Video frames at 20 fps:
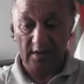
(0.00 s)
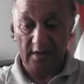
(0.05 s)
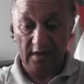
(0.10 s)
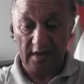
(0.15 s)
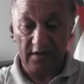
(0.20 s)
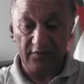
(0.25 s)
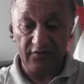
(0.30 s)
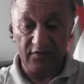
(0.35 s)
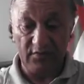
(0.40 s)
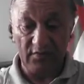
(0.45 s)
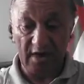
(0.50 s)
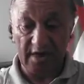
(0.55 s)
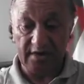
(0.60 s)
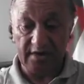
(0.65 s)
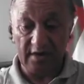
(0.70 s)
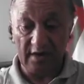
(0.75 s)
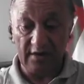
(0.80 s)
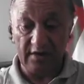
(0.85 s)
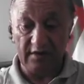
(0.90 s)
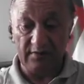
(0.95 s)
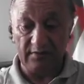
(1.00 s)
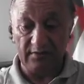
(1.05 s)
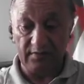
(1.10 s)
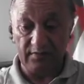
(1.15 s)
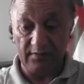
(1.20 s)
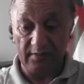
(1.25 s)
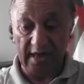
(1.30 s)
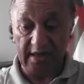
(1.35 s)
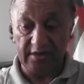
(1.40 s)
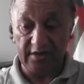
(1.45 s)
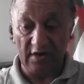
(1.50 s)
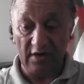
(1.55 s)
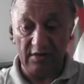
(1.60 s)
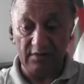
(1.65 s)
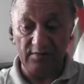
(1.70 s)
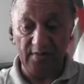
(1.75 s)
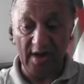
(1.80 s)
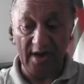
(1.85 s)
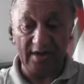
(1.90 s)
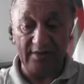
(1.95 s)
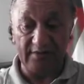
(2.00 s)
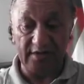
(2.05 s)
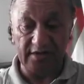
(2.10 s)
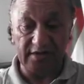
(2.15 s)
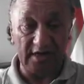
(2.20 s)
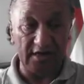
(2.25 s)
If you might go and make your own parliament,